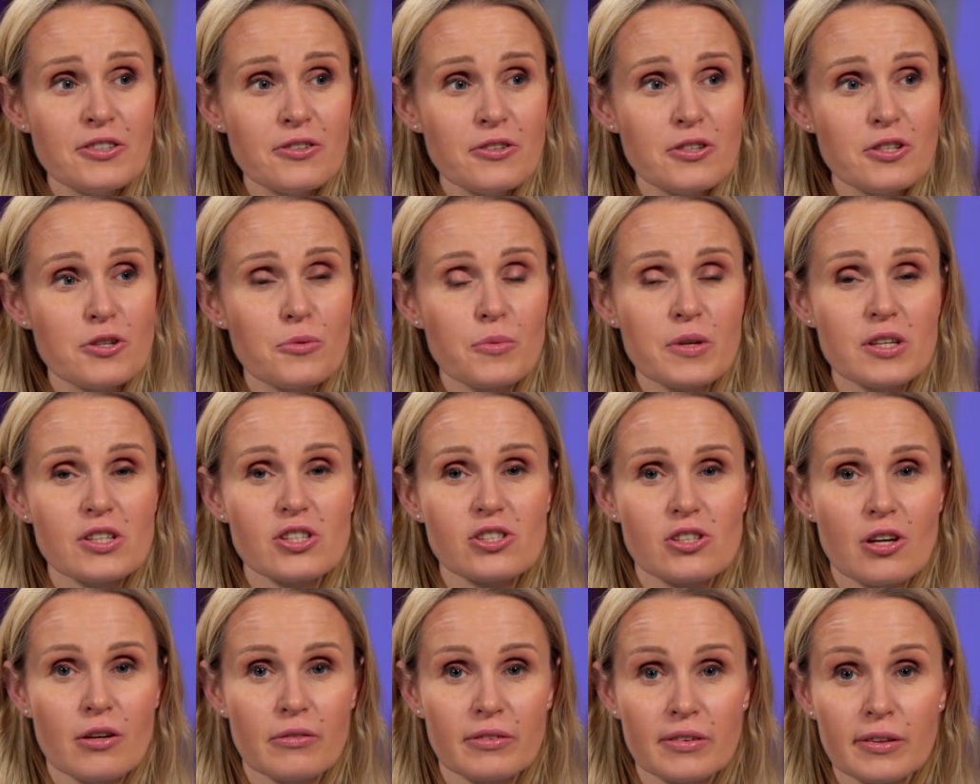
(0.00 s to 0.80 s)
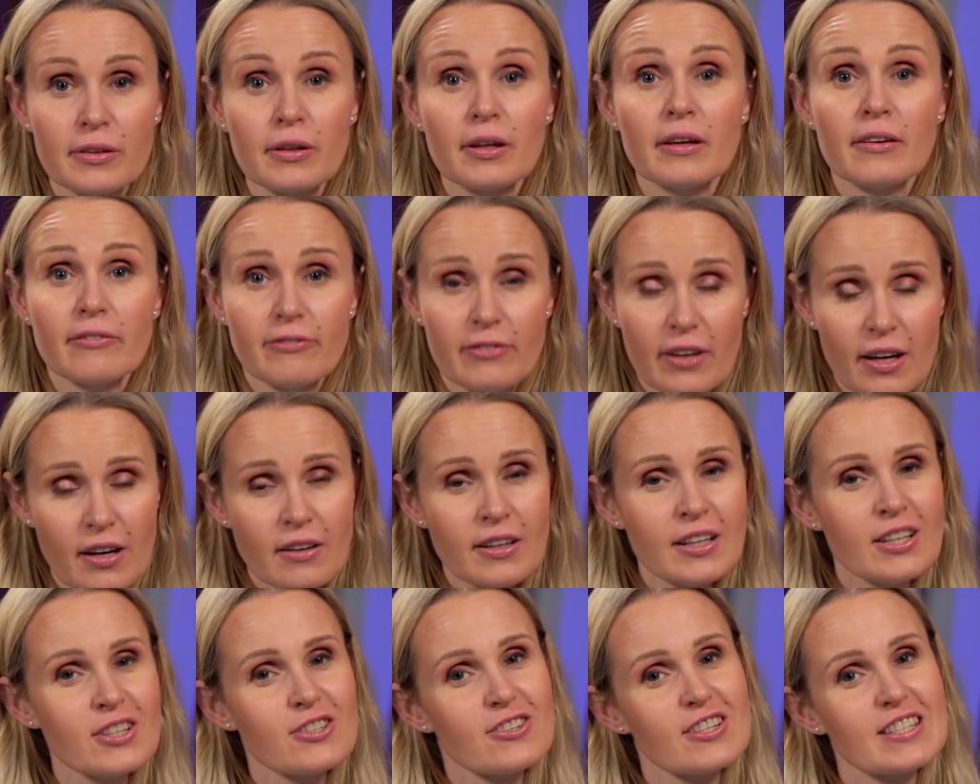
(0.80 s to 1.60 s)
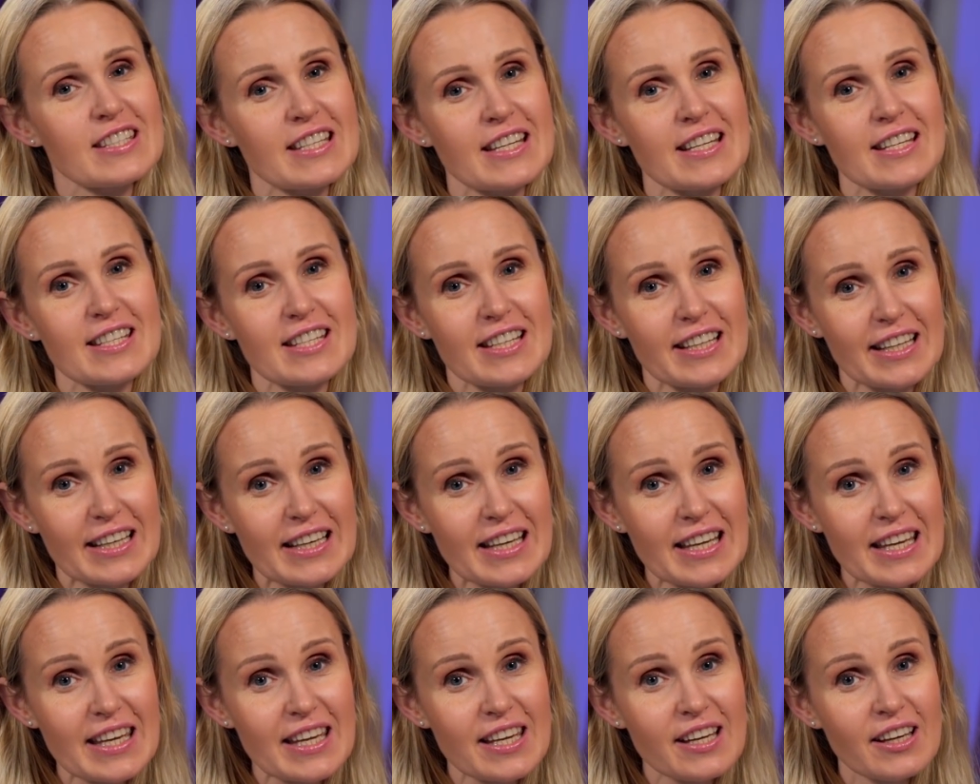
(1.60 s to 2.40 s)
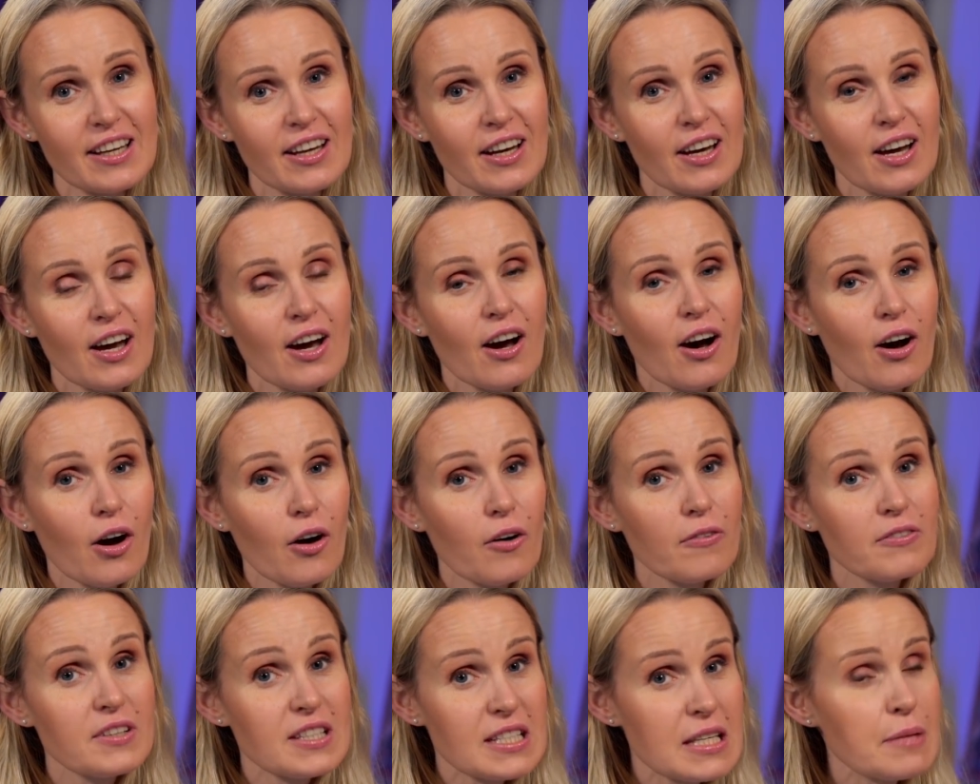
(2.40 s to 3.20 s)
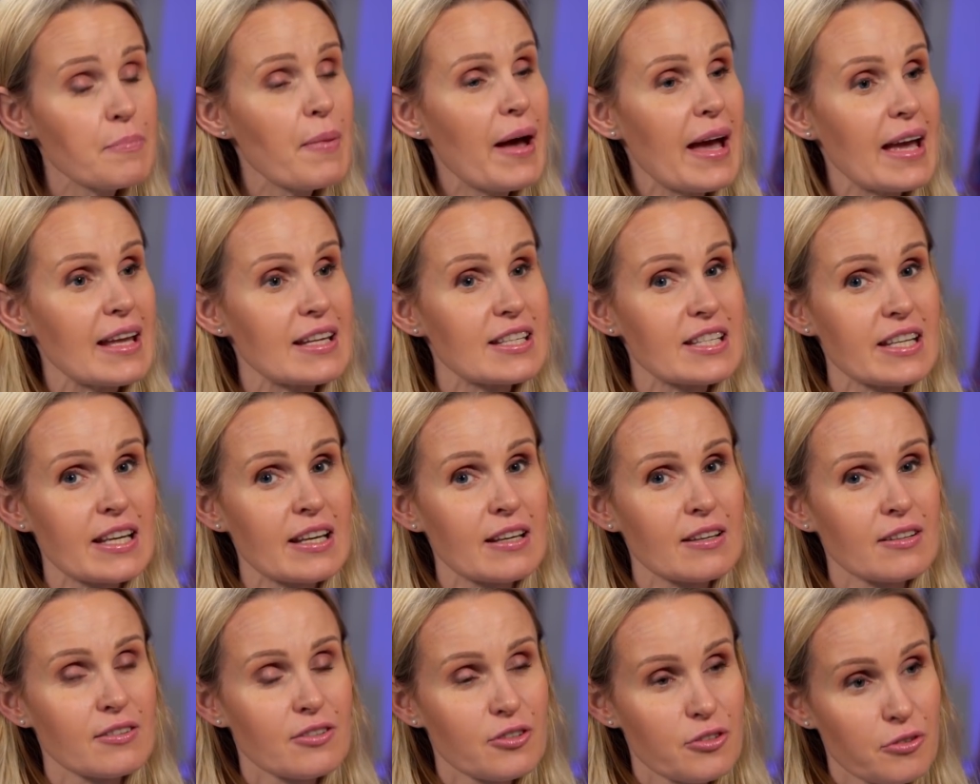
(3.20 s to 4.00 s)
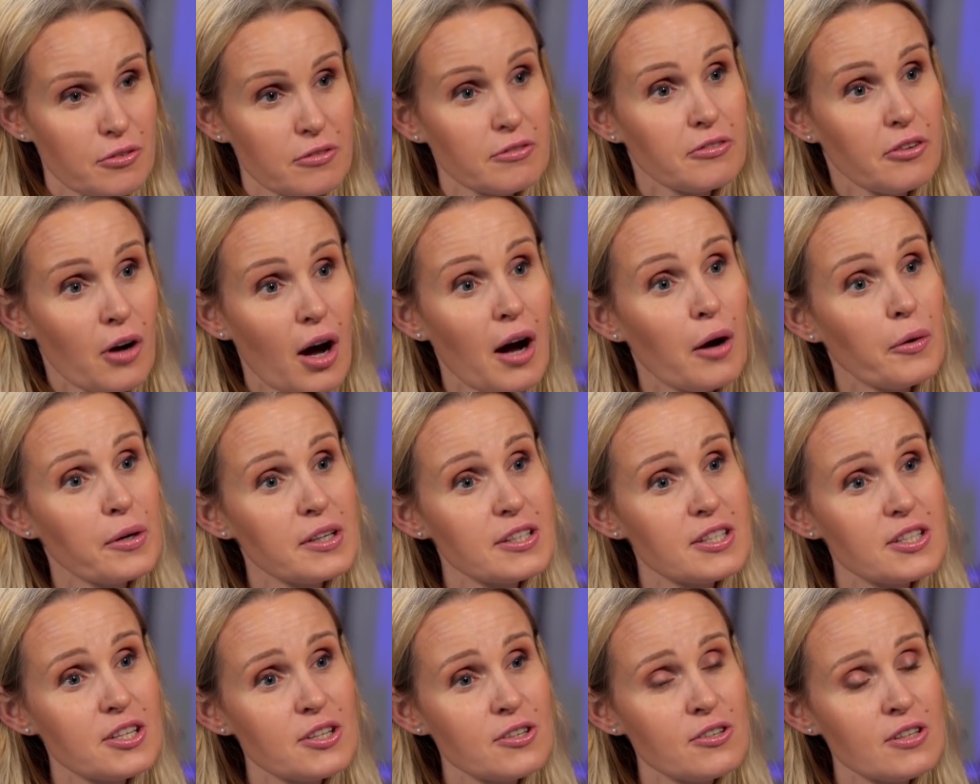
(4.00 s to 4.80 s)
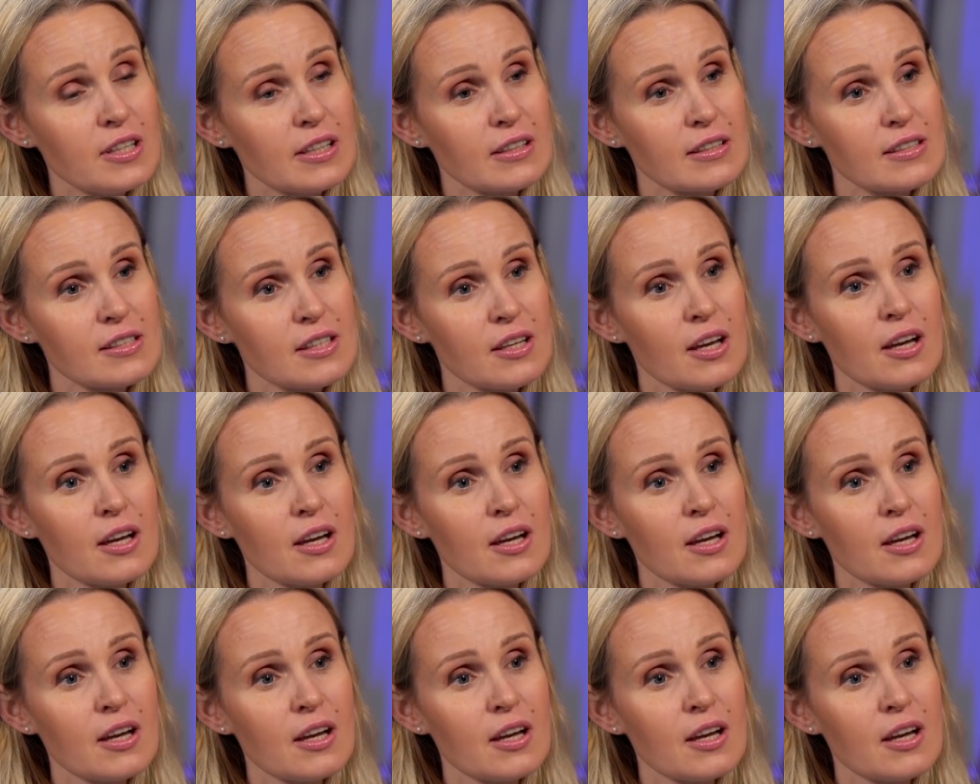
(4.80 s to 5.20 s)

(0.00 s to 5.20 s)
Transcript: don't we show a very interesting technique of debating for our students?